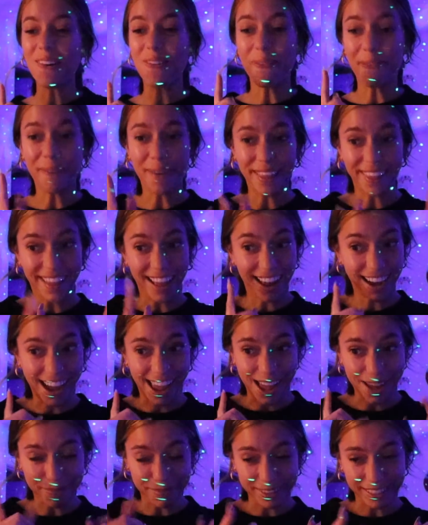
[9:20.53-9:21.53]
when that
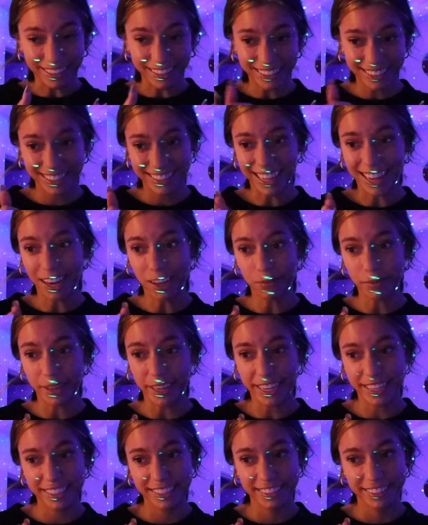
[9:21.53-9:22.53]
happens. That'll
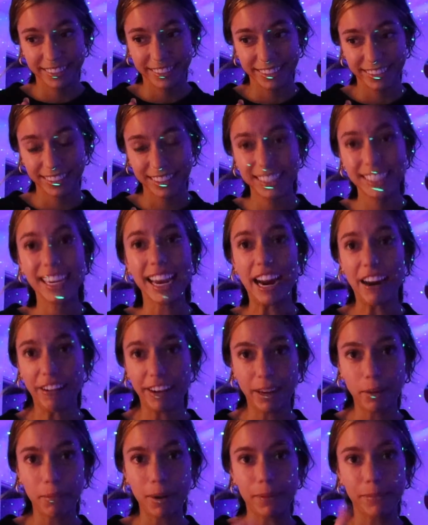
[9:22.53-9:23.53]
be
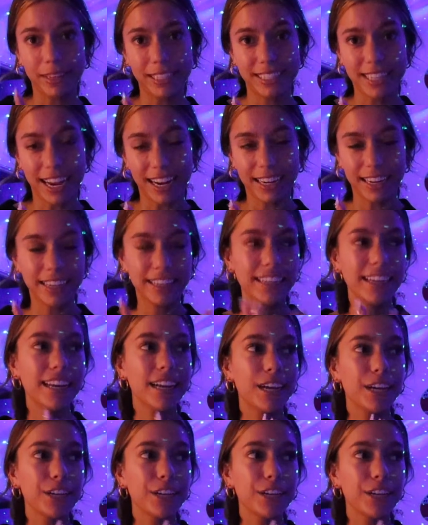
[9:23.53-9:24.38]
scary, but I'm excited.